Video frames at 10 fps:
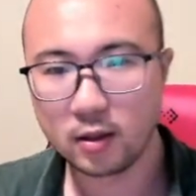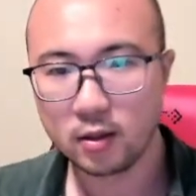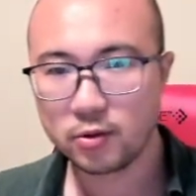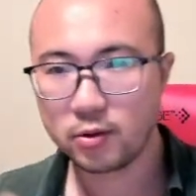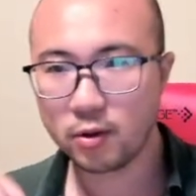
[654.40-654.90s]

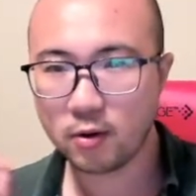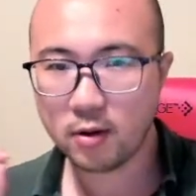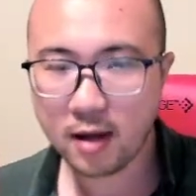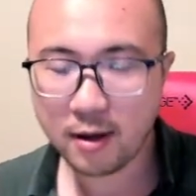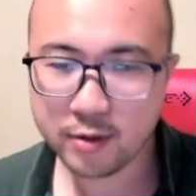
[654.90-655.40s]
So
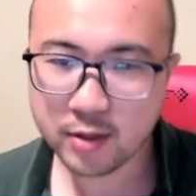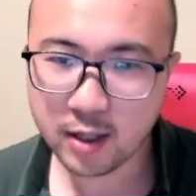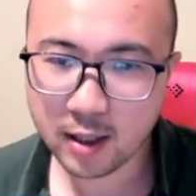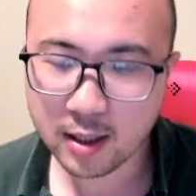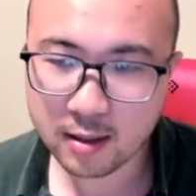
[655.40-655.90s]
everything,
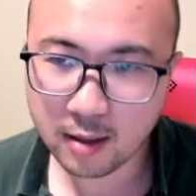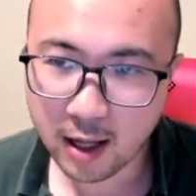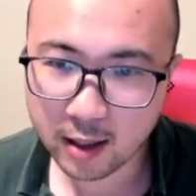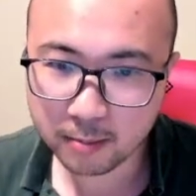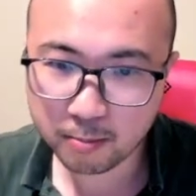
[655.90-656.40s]
it's
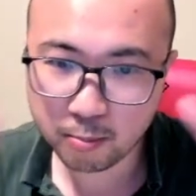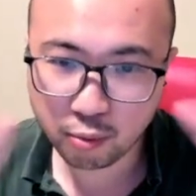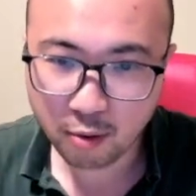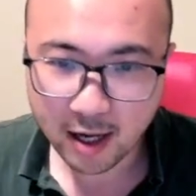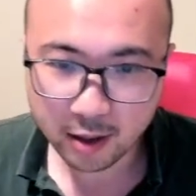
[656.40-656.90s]
like a
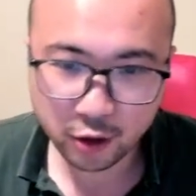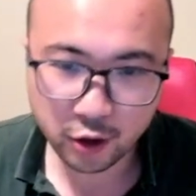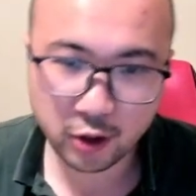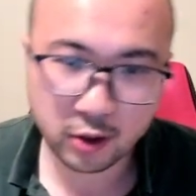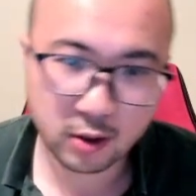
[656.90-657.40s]

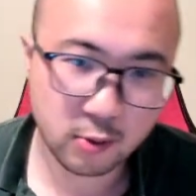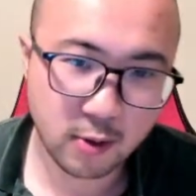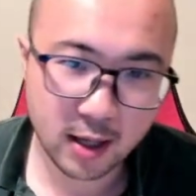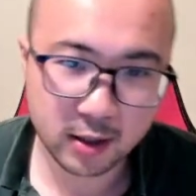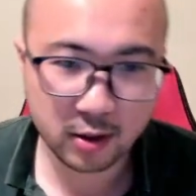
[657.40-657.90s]
branch,
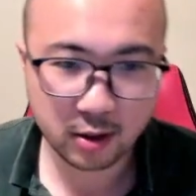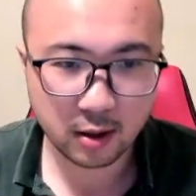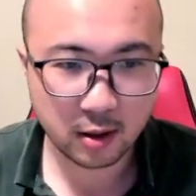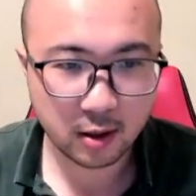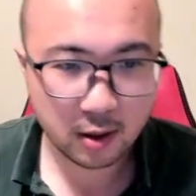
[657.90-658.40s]
right?
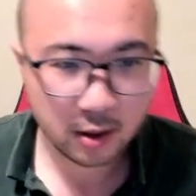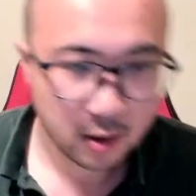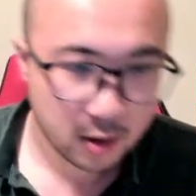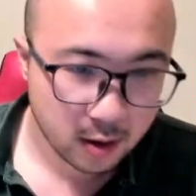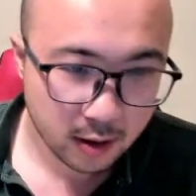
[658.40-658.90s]

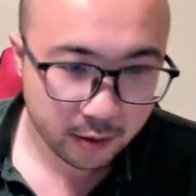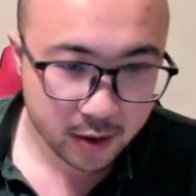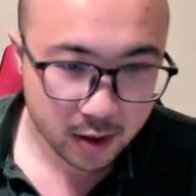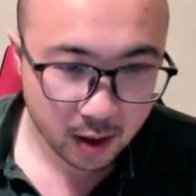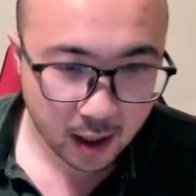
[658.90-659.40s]

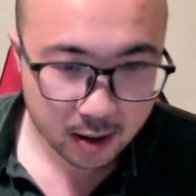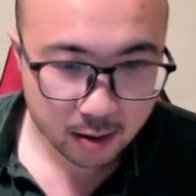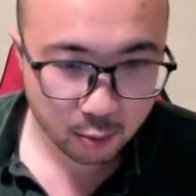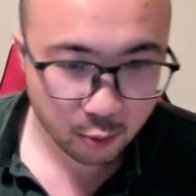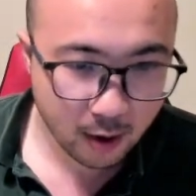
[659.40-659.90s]
Everything has a
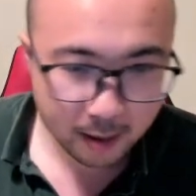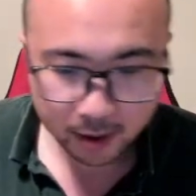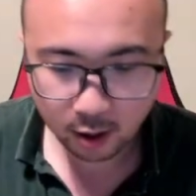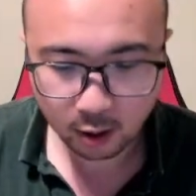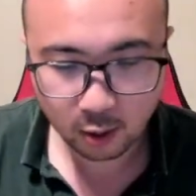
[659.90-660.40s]

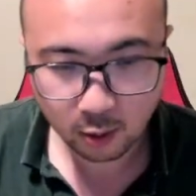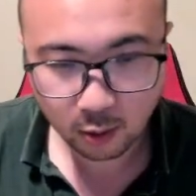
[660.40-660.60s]
rabbit hole,